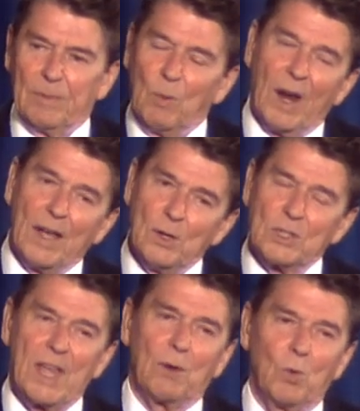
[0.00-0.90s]
And when I
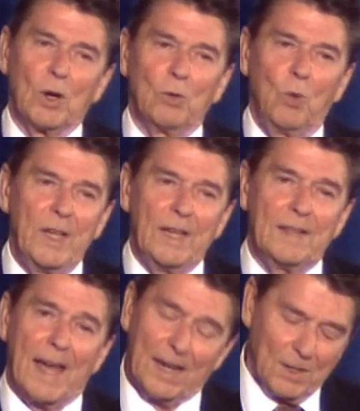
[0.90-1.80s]
use that word we,
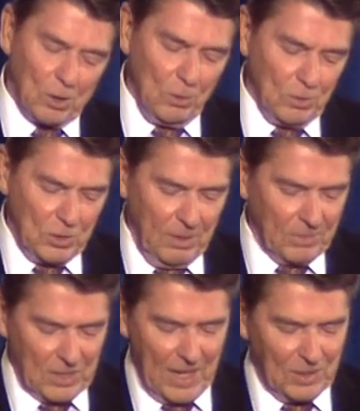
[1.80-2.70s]
that includes
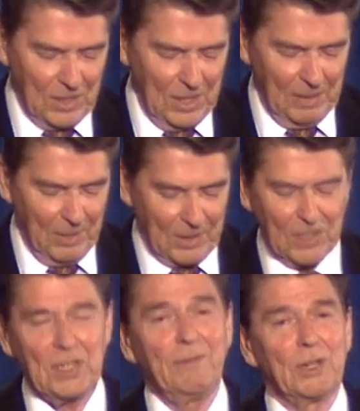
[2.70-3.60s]
Jim Santini,
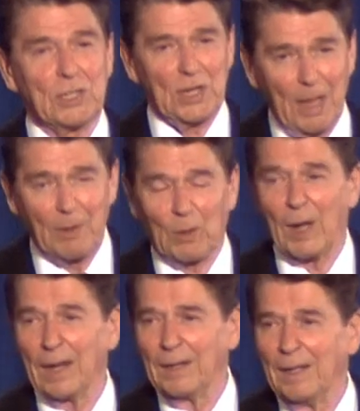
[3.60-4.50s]
because even as a
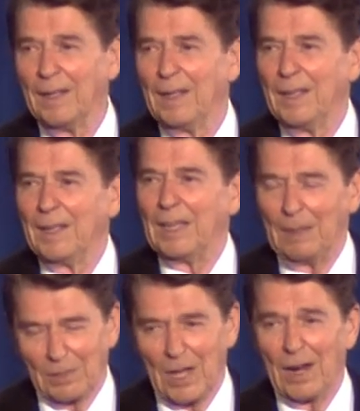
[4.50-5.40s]
Democrat, he
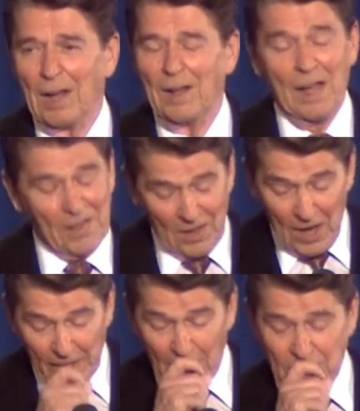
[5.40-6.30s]
was on, uh,
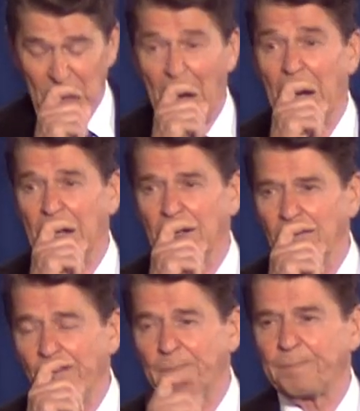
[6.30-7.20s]
on our side
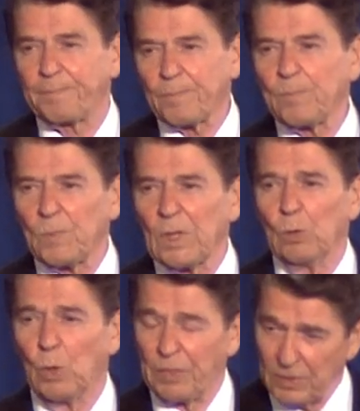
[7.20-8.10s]

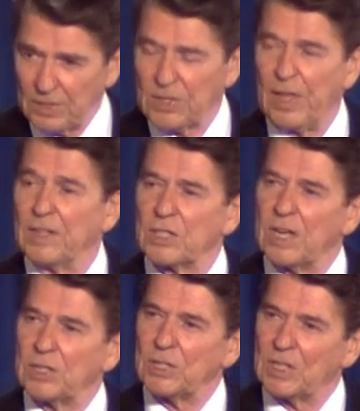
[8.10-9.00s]
with things
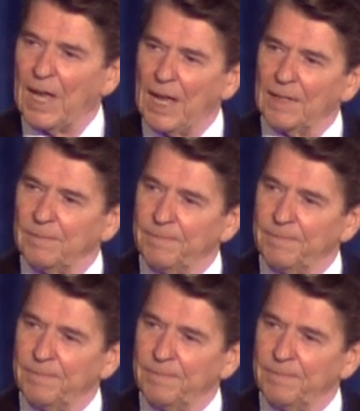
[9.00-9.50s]
such as that.